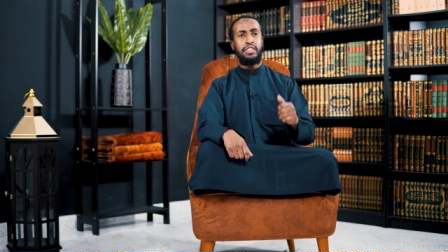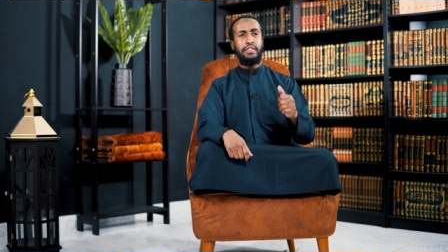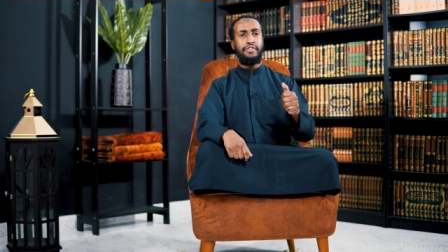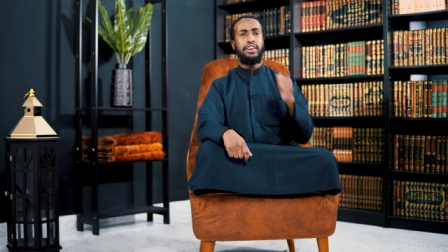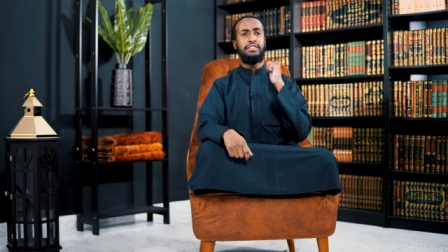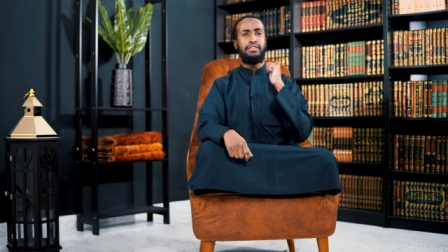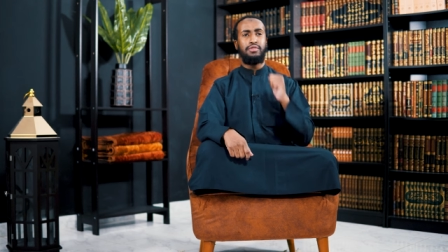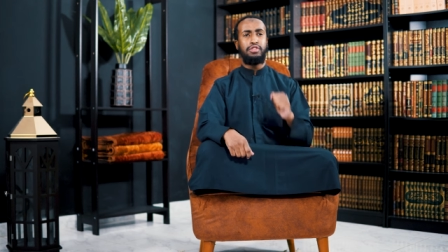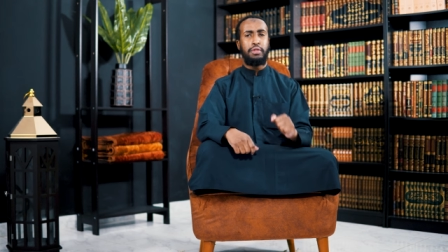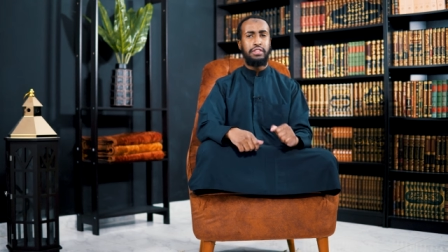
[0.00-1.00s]
The
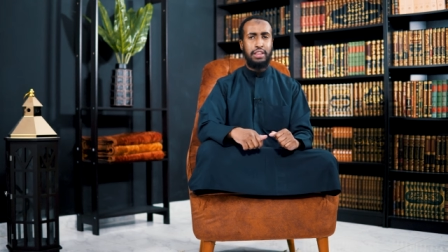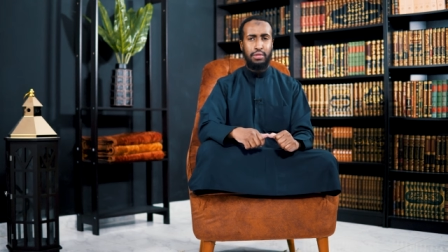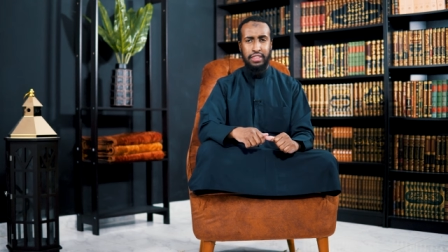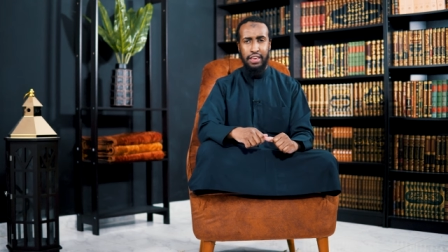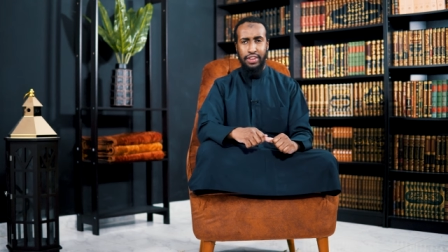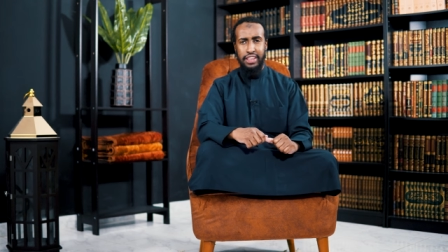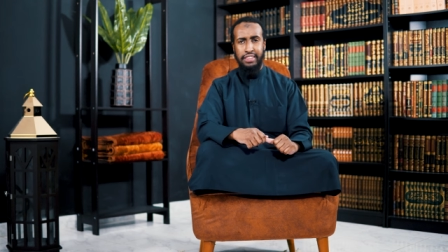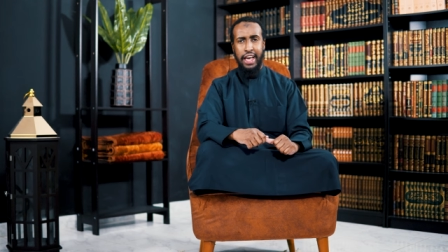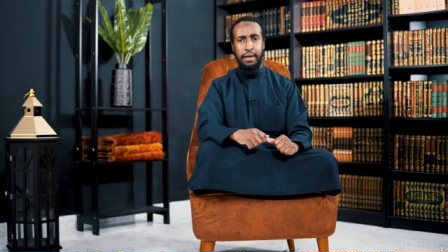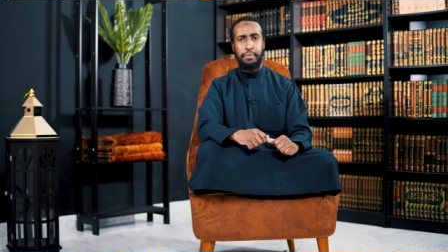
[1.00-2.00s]
first response that was given
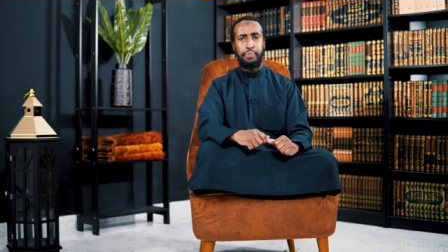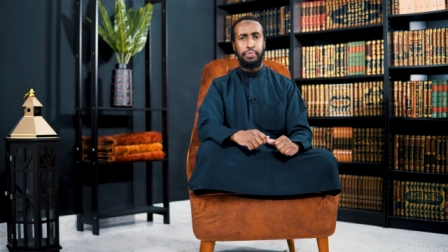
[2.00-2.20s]
is that